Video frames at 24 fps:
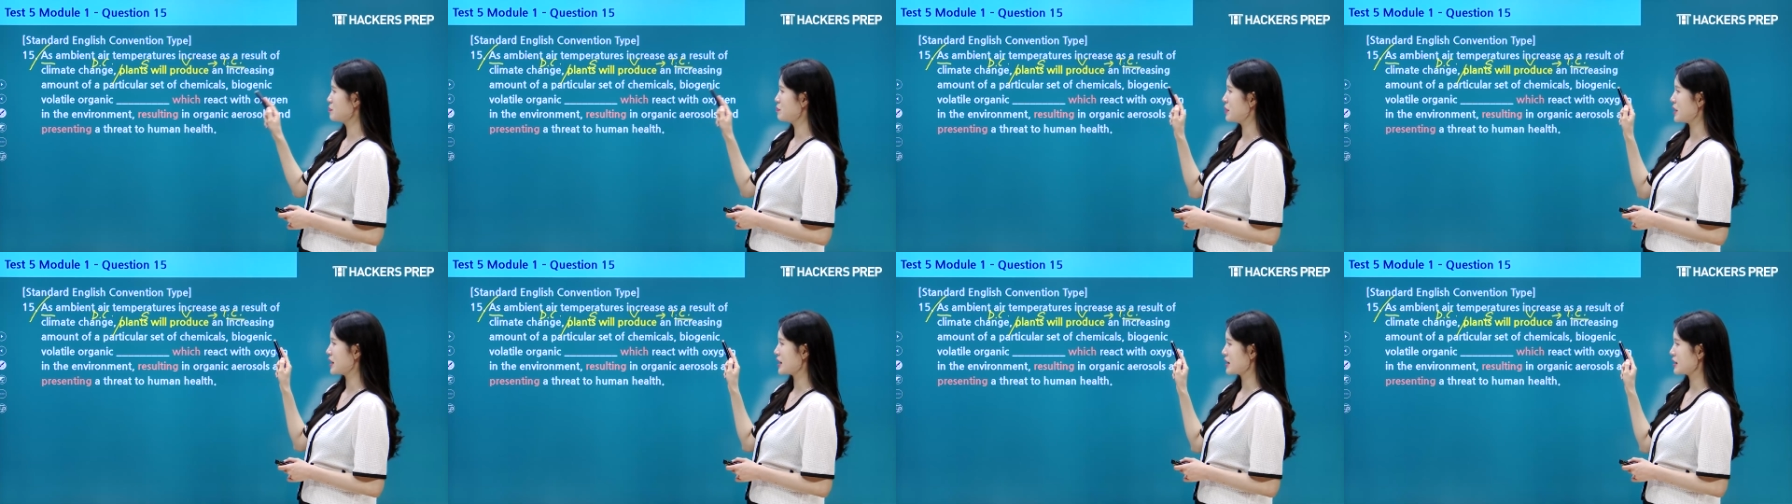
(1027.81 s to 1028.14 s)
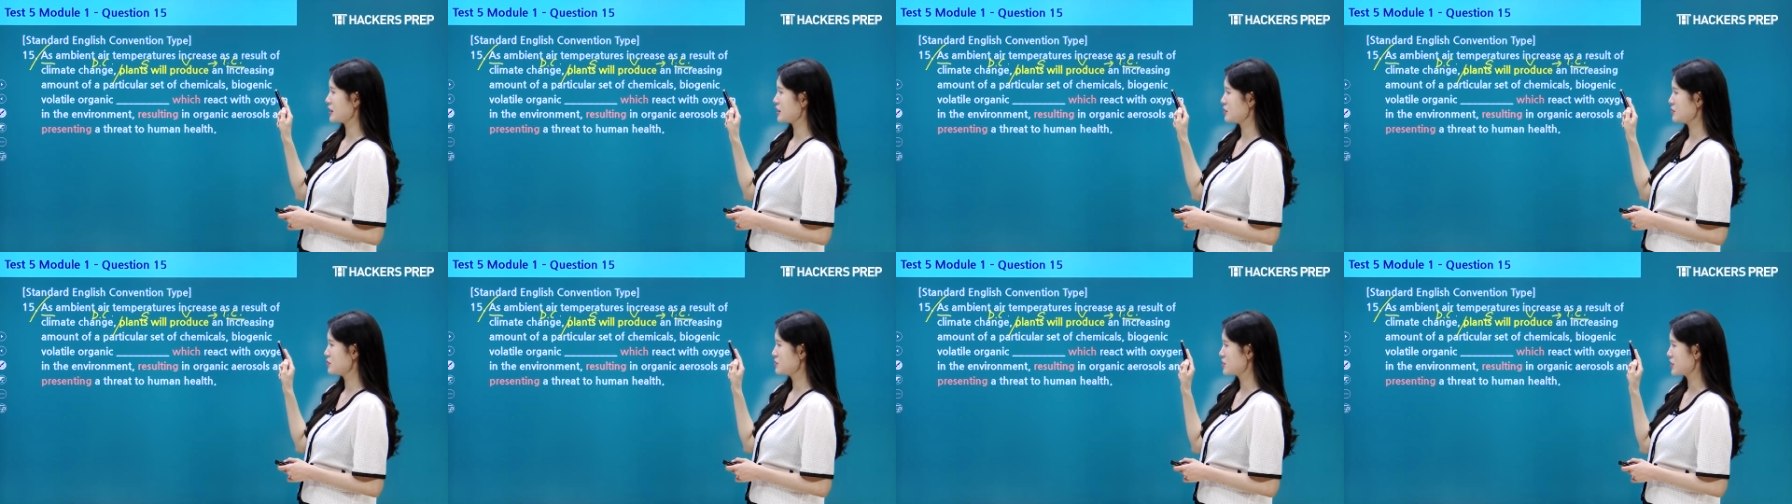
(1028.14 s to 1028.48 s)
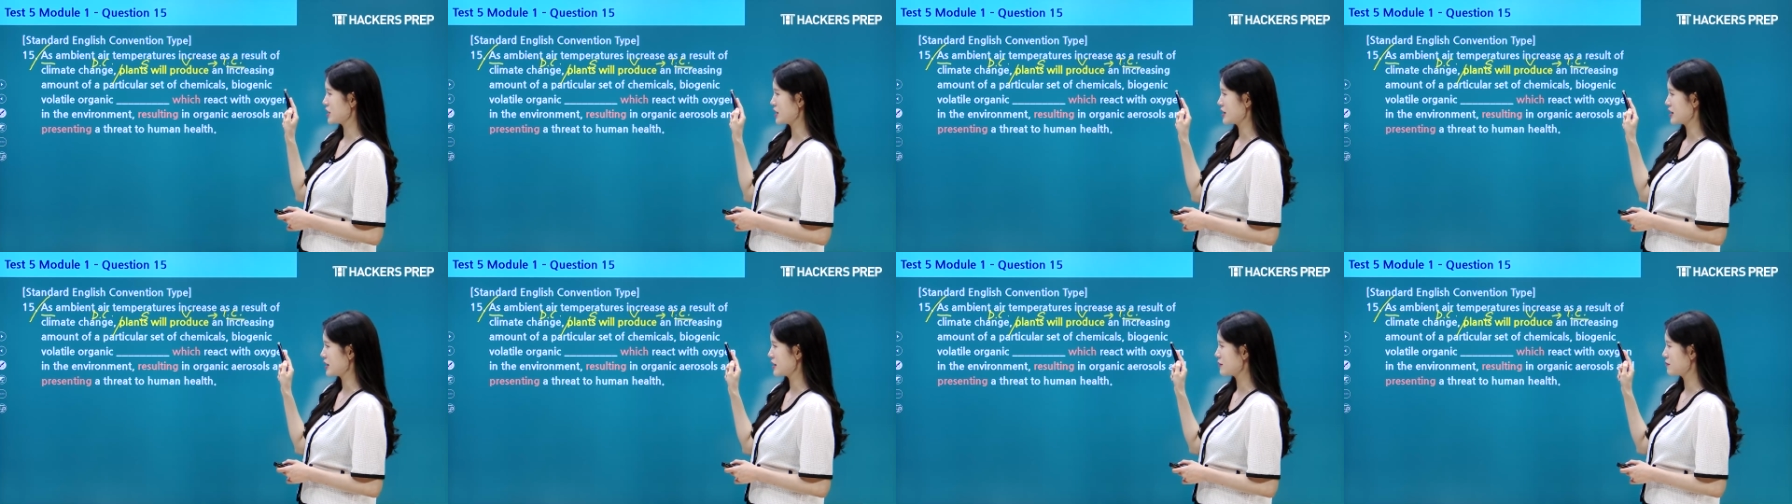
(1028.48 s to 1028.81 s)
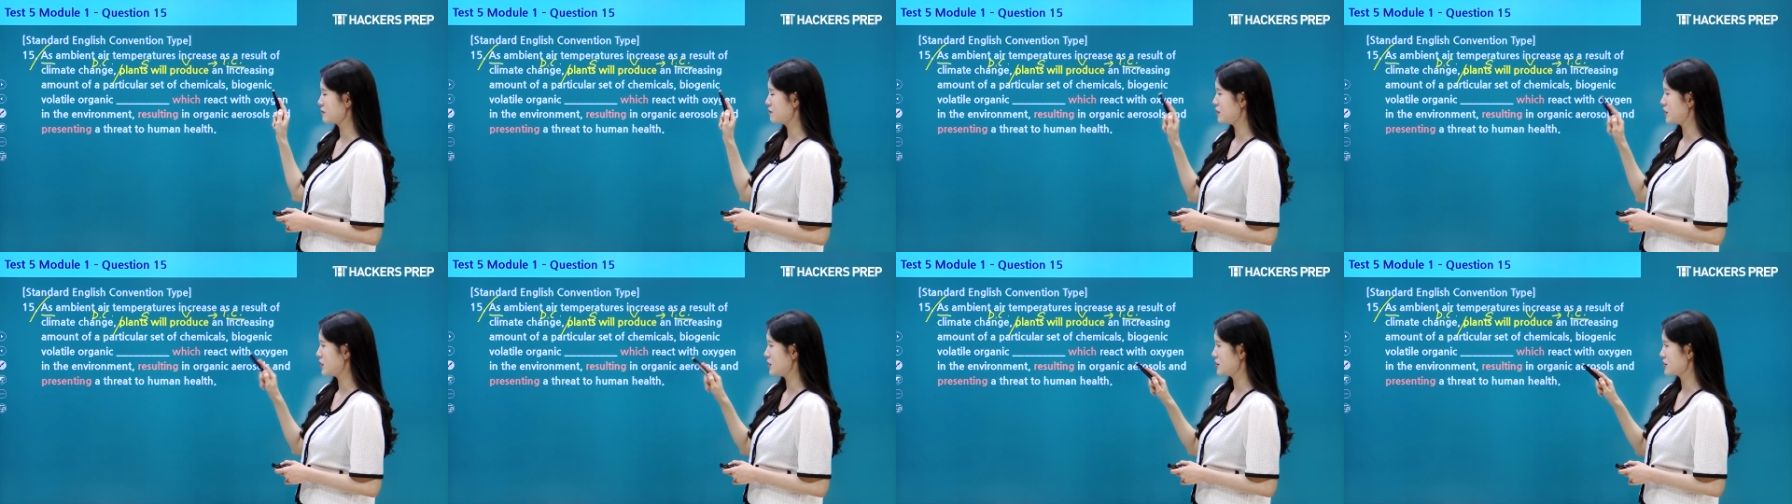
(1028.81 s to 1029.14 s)
biogenic
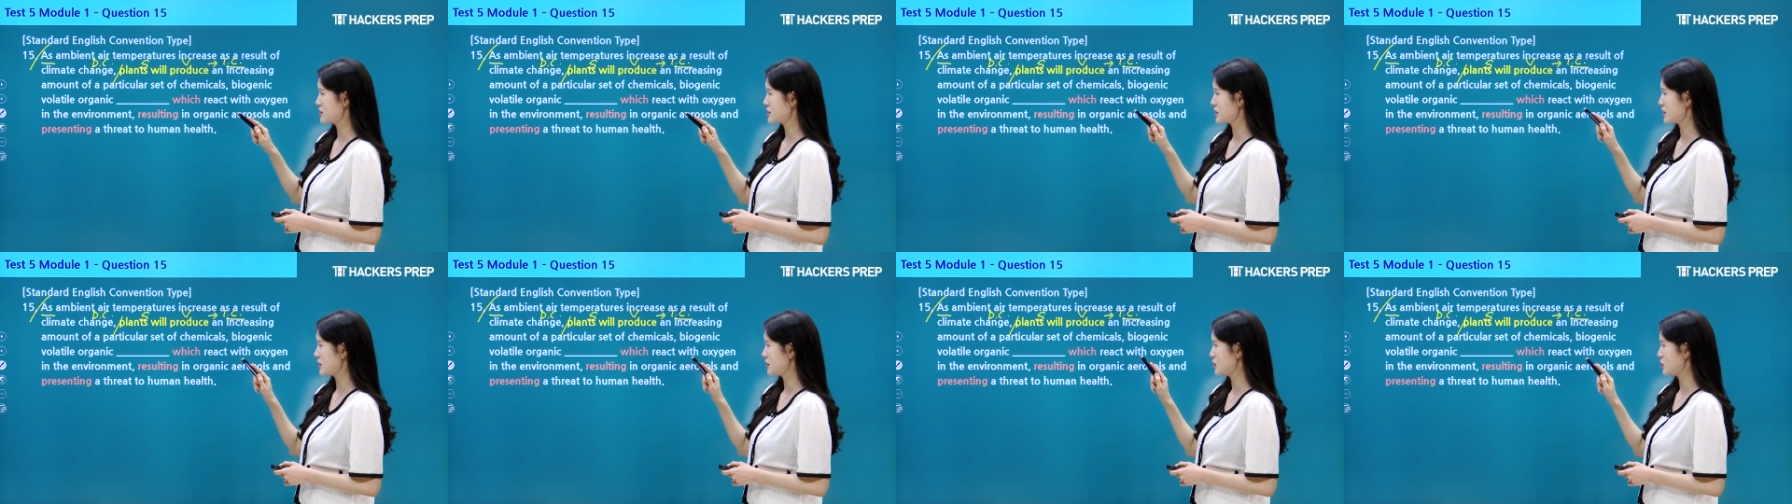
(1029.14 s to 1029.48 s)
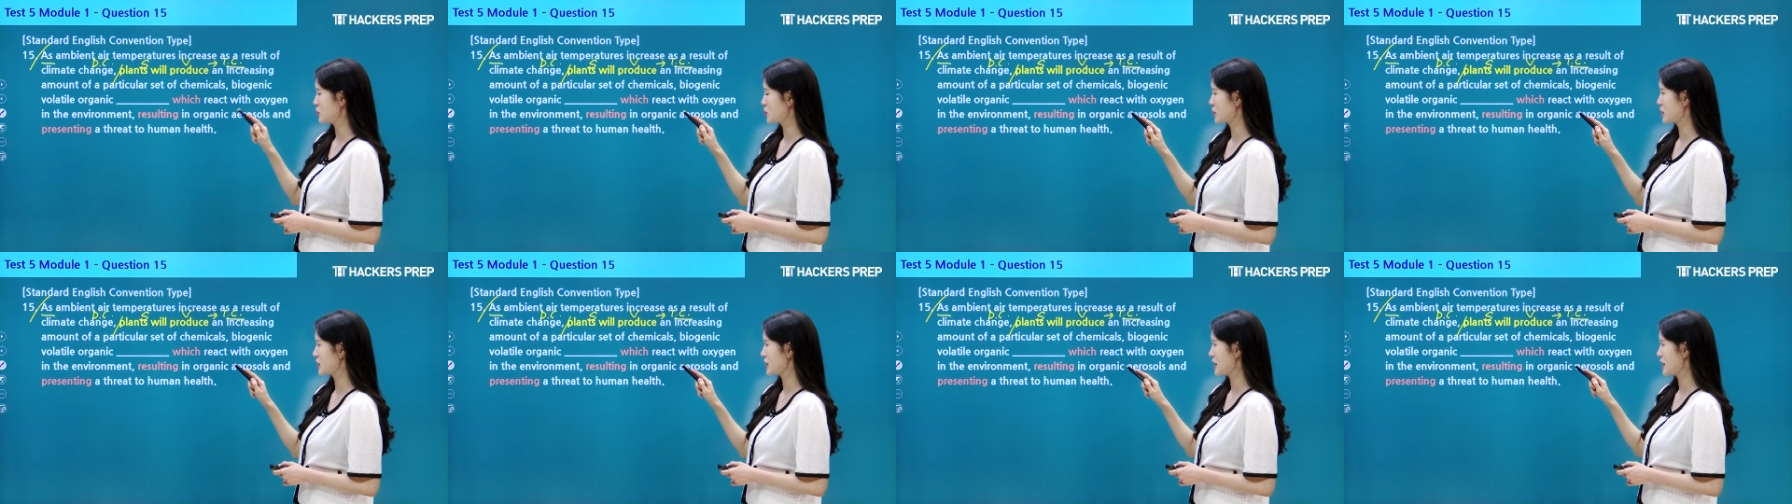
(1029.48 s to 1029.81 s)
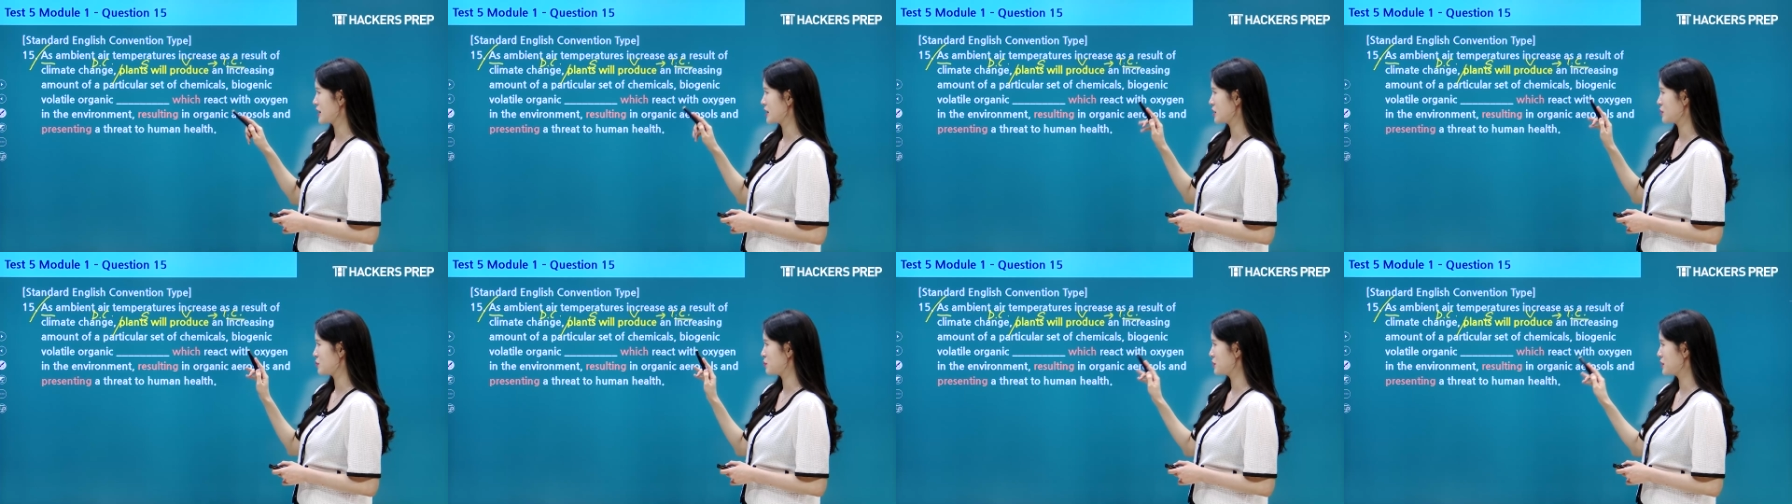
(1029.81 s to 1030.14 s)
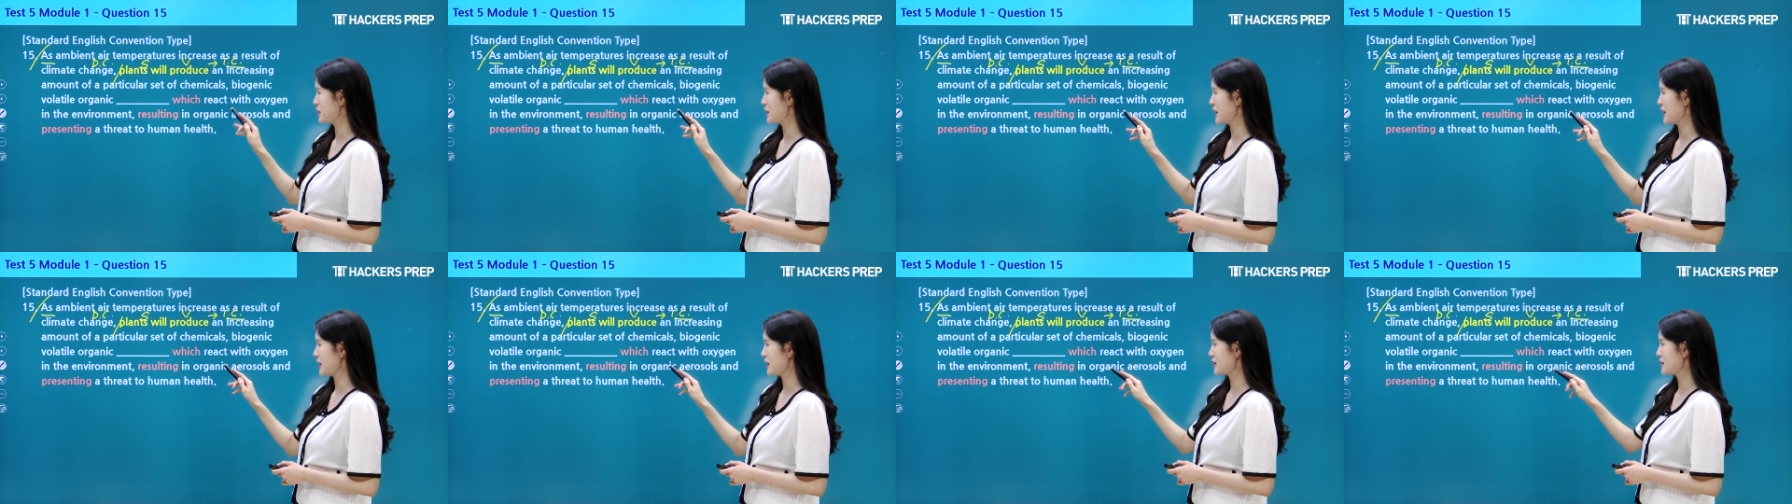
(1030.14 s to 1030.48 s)
volatile organic
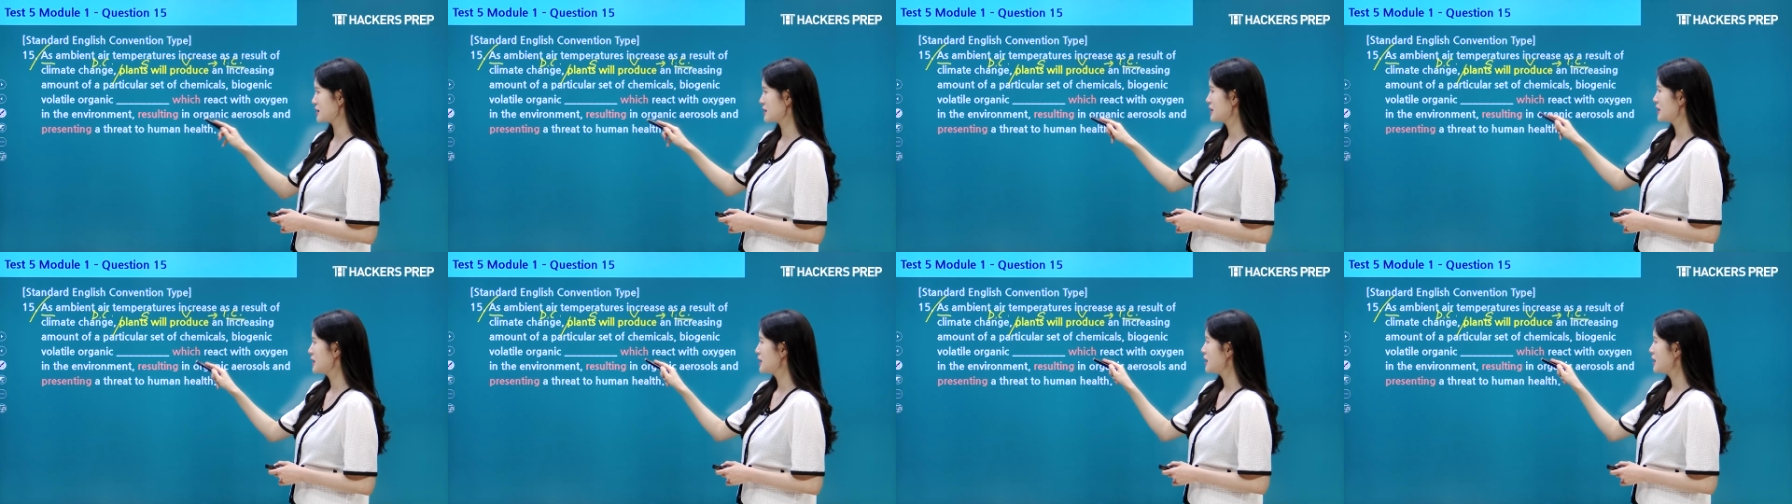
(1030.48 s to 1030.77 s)
blank.